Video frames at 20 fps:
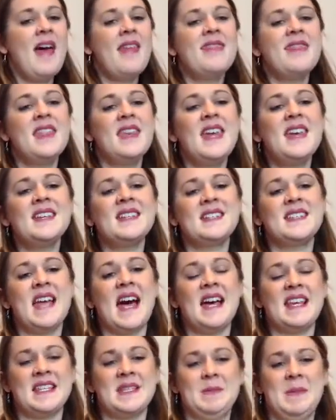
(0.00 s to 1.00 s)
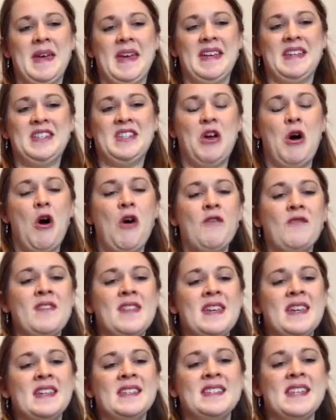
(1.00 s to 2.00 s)
The next aspect of the
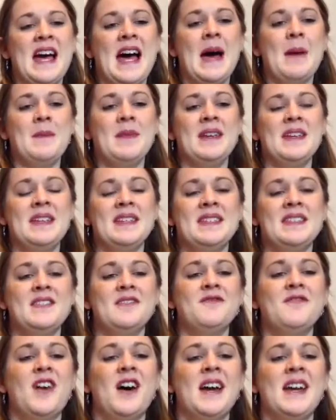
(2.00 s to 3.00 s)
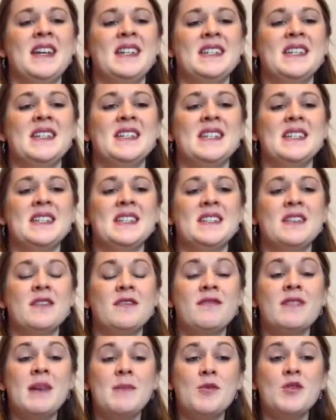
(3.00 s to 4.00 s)
exam is divided into
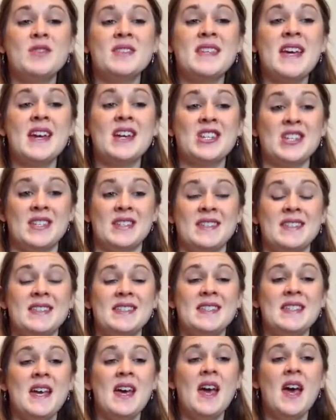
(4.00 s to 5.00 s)
3 more sections.